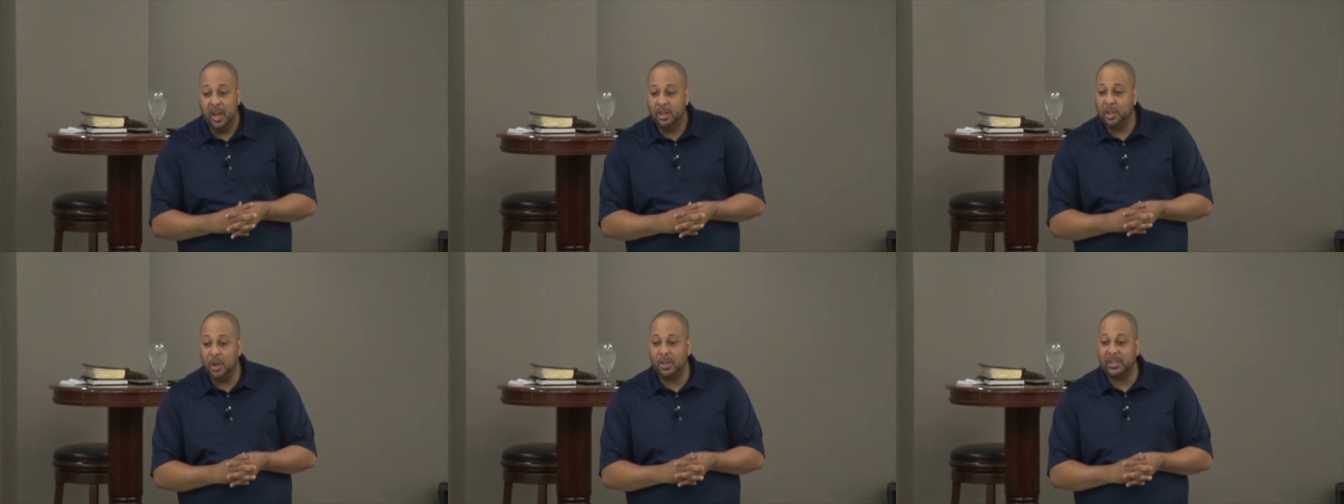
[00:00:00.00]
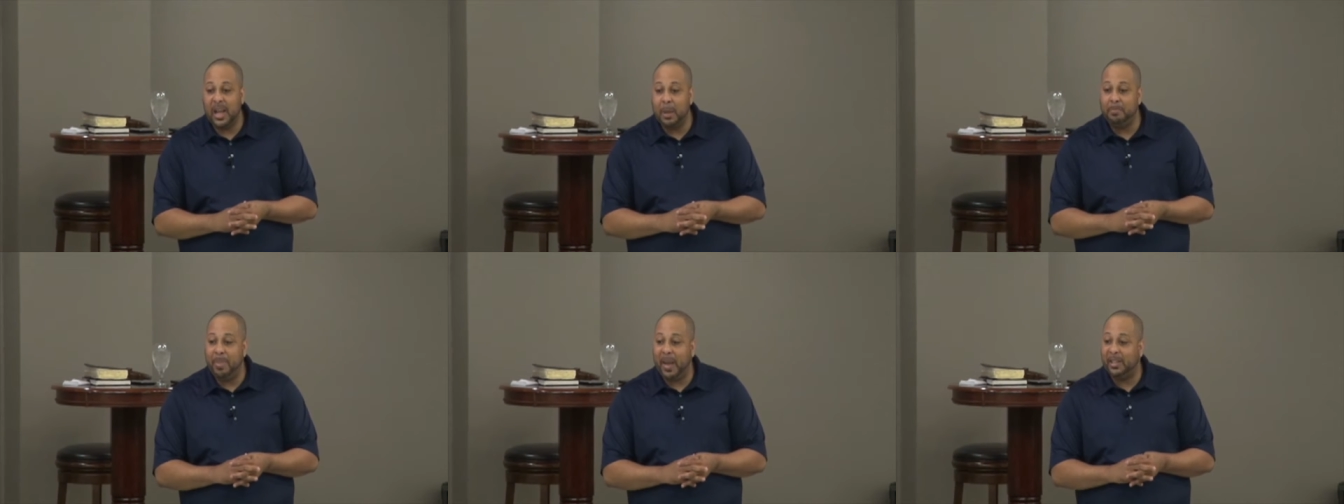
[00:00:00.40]
So it's
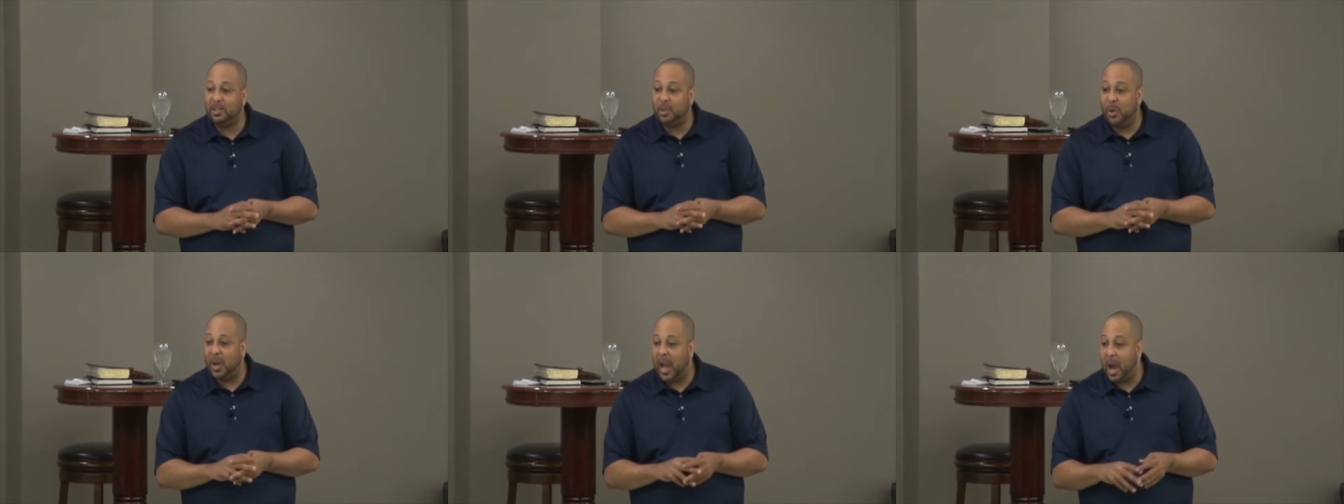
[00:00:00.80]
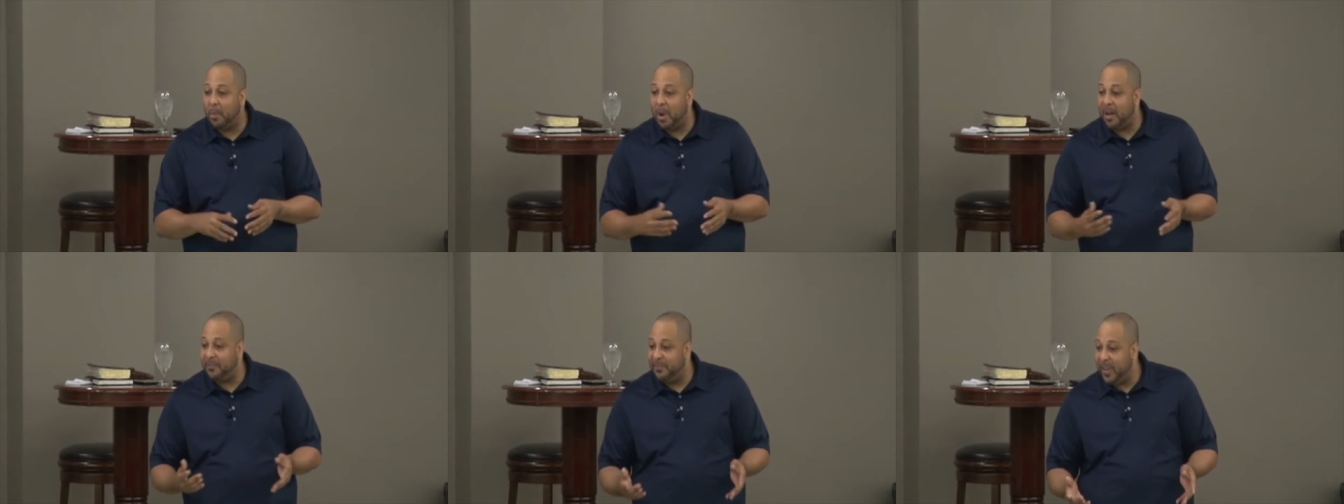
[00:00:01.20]
not based on
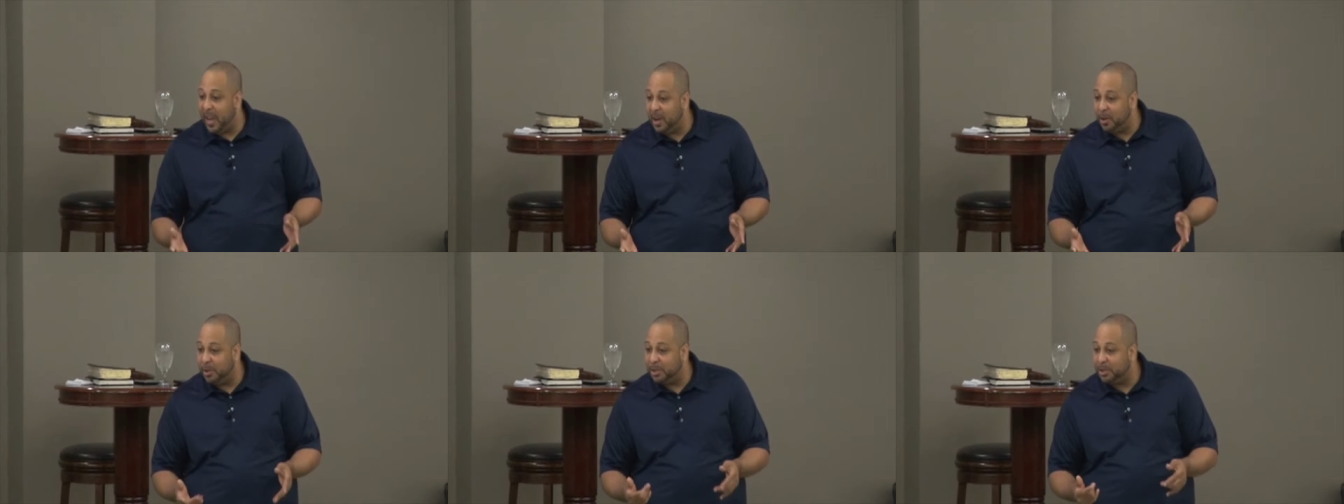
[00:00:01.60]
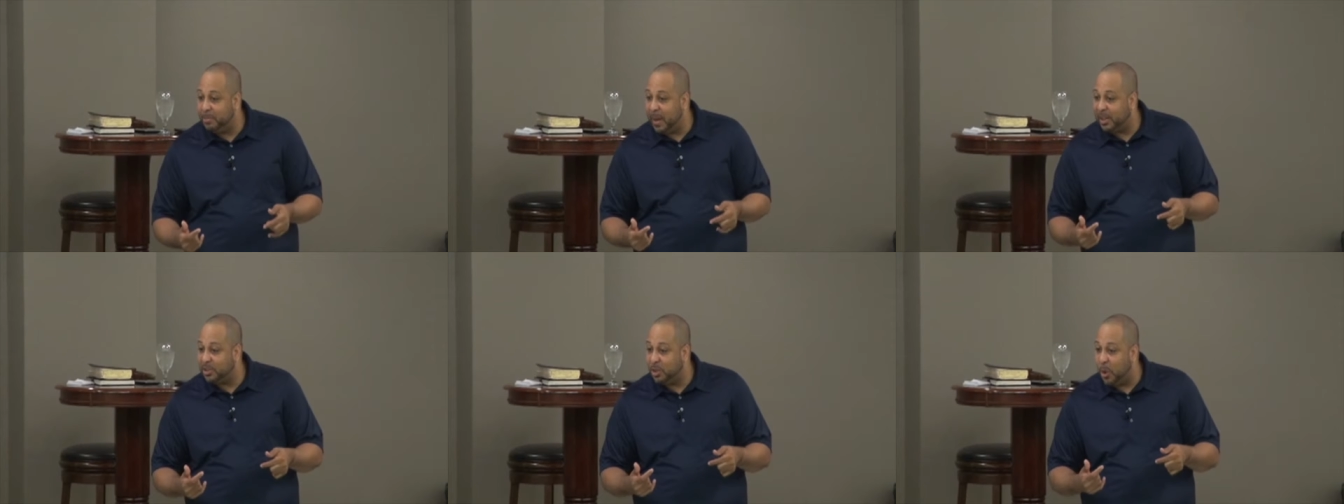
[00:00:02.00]
how I feel, it's
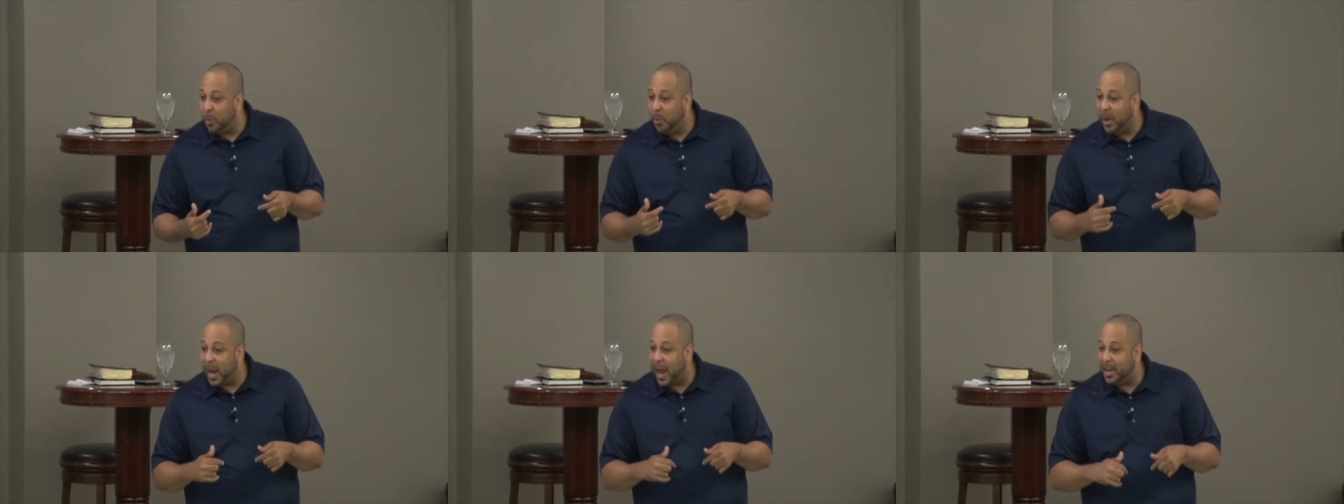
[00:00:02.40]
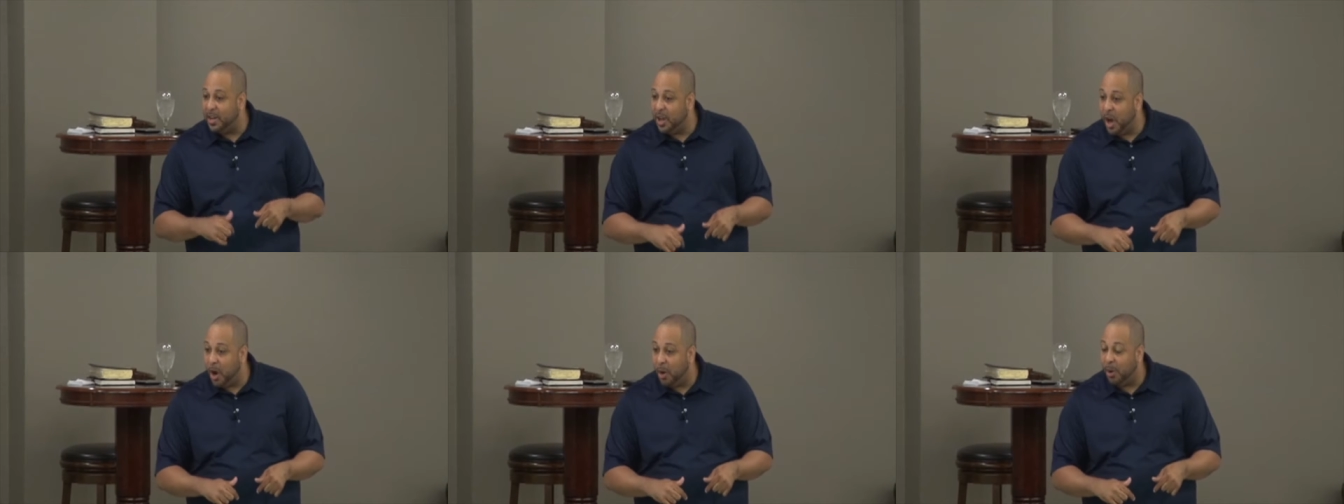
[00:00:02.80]
based on what I
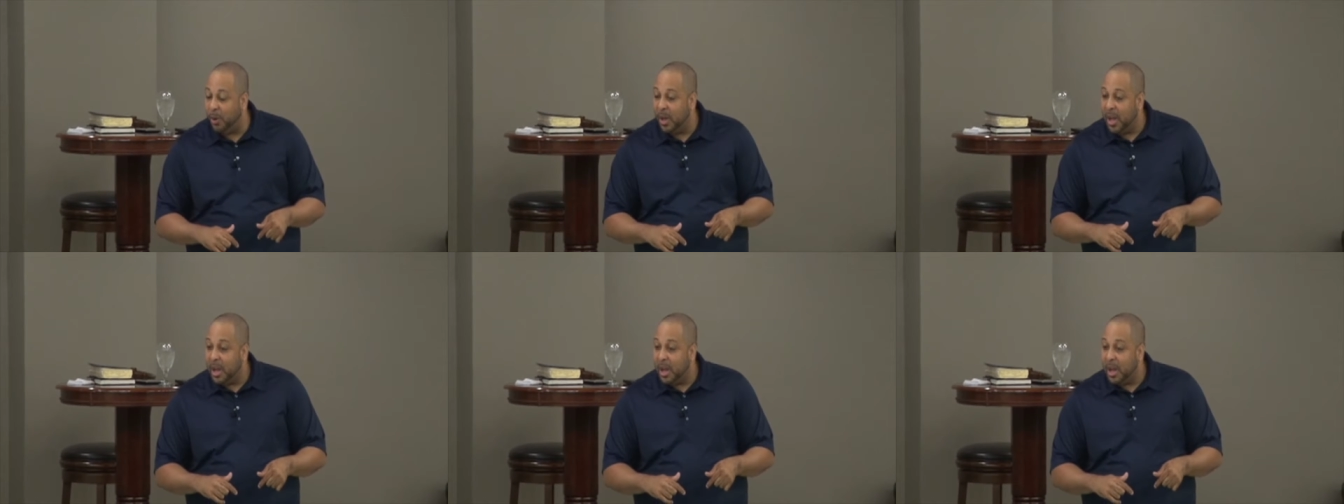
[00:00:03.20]
know.